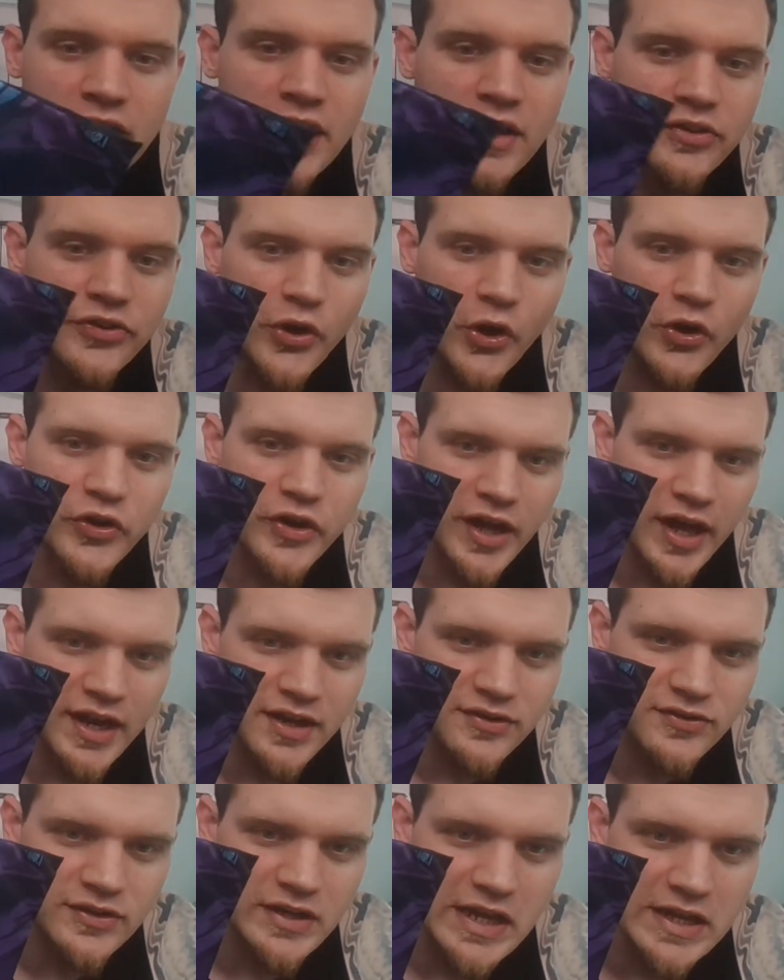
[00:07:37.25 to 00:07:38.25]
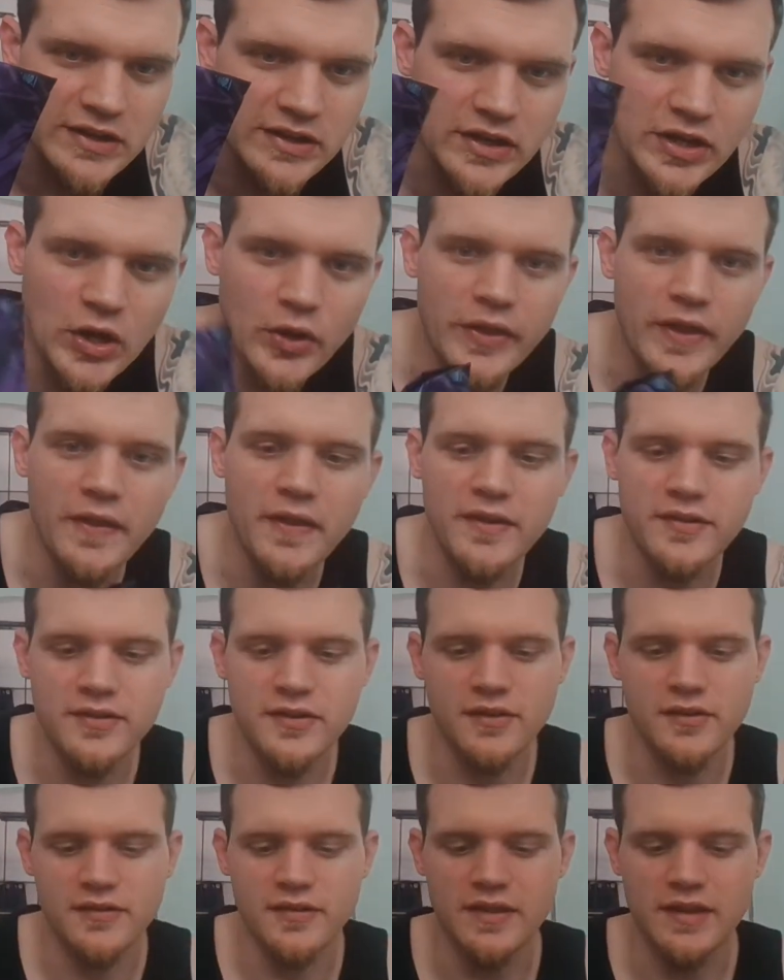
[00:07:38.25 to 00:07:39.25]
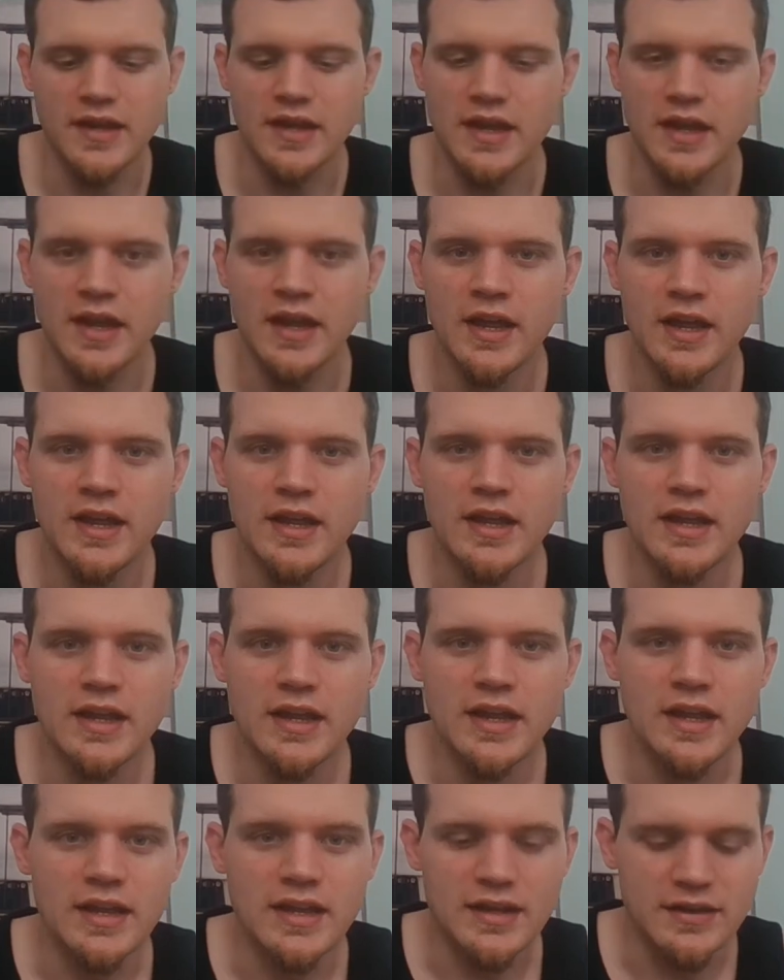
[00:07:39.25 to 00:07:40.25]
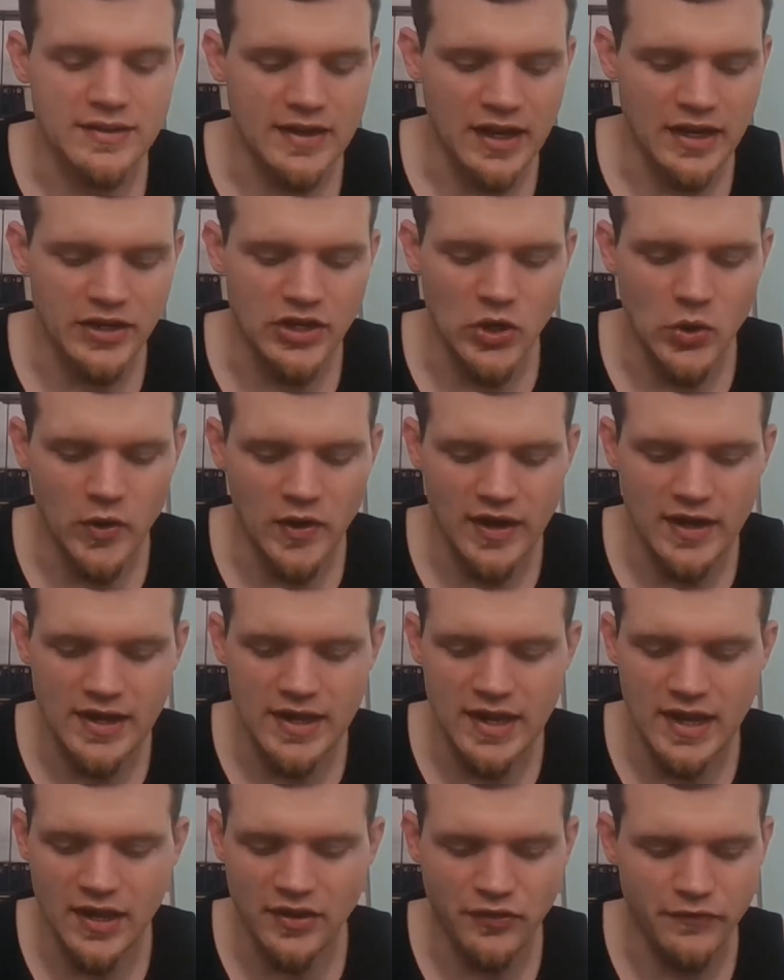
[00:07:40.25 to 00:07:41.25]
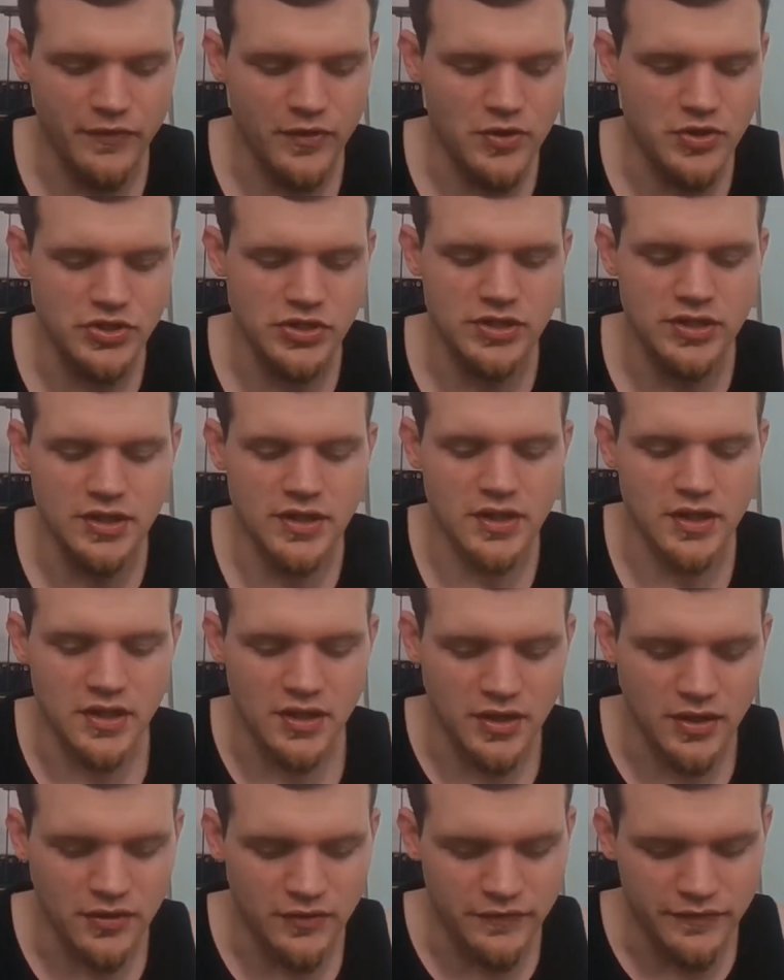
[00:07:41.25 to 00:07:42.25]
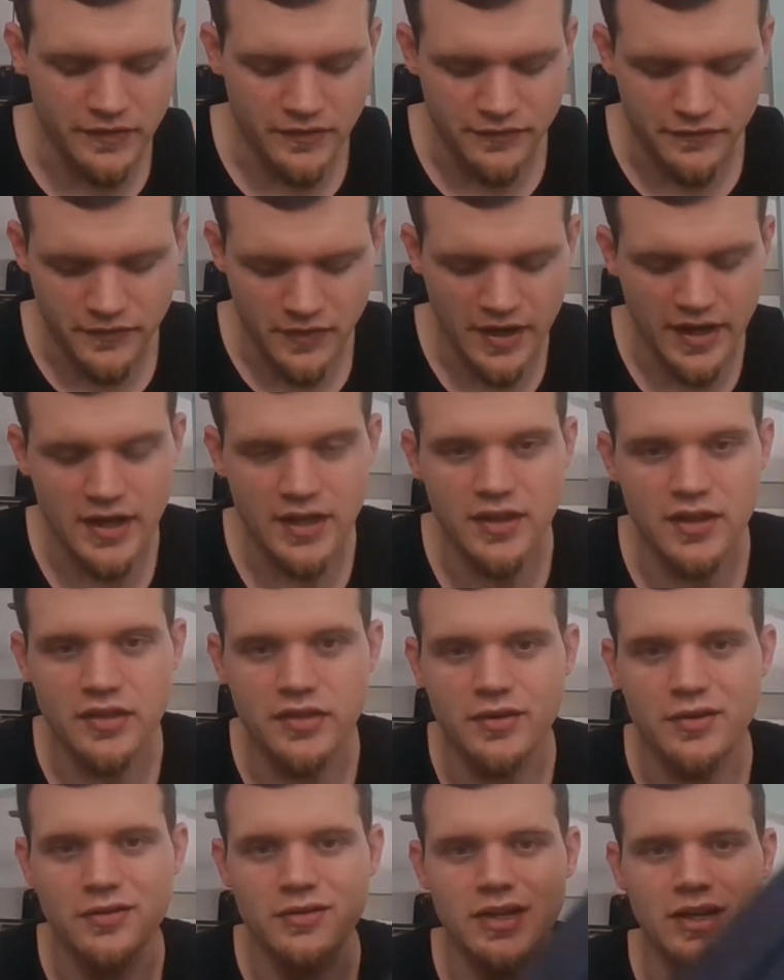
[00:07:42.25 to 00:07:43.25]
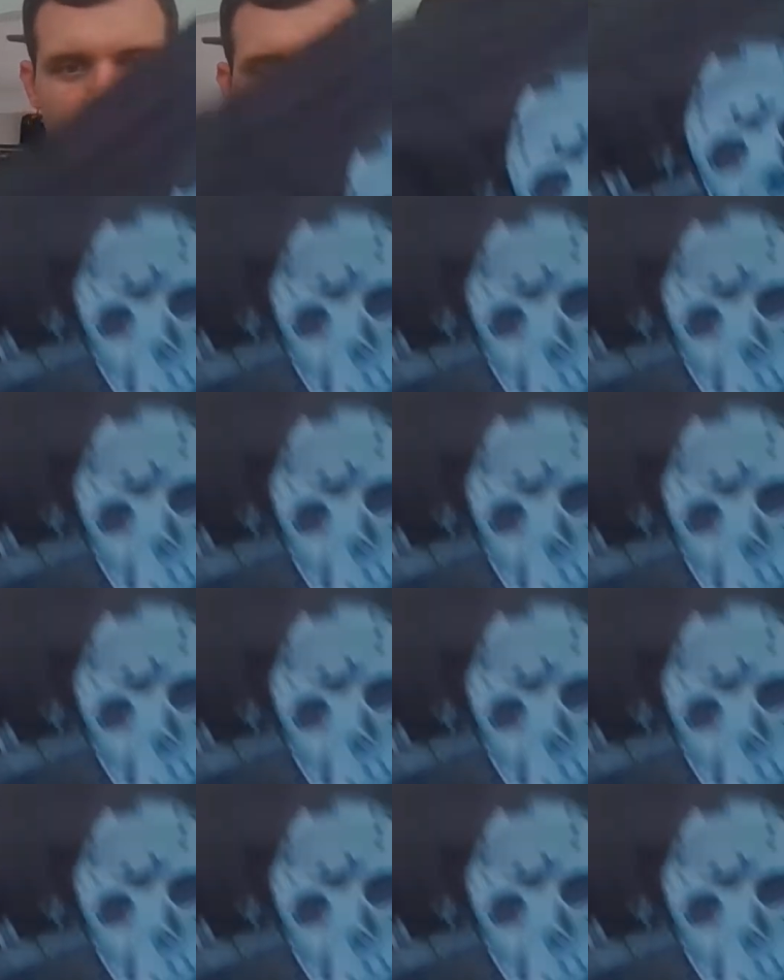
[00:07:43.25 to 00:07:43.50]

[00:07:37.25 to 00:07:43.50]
It's all you got to see to know that this is the Nintendo or NES version of Friday the 13th or